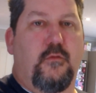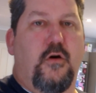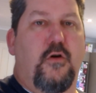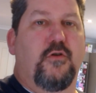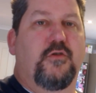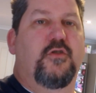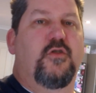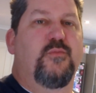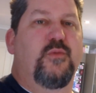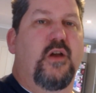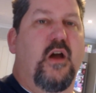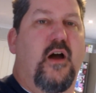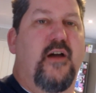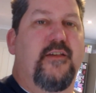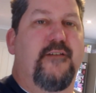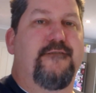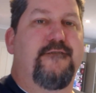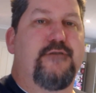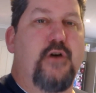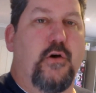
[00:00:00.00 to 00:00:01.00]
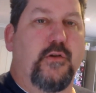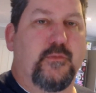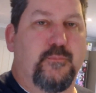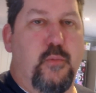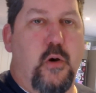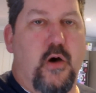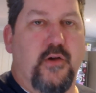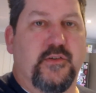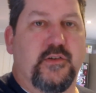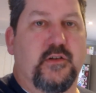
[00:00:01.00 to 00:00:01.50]
wrong, too many either
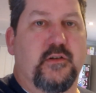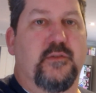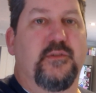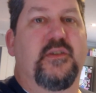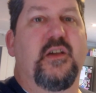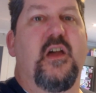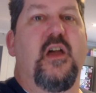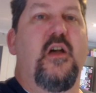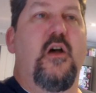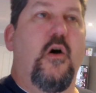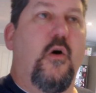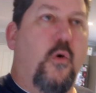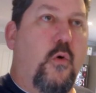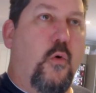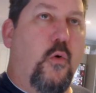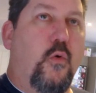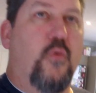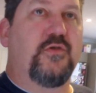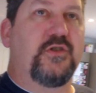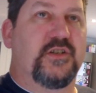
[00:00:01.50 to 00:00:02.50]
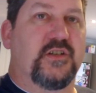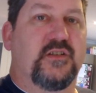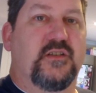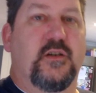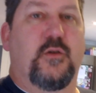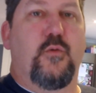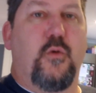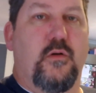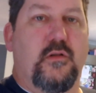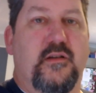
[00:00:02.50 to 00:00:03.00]
false positives or just
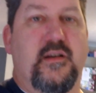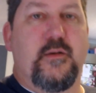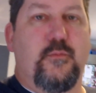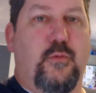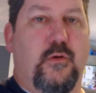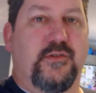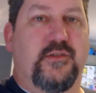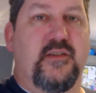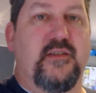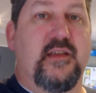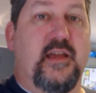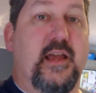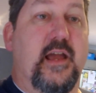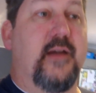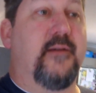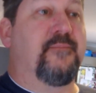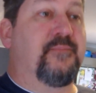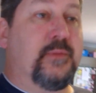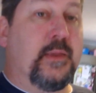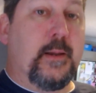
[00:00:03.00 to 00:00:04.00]
the quality wasn't there.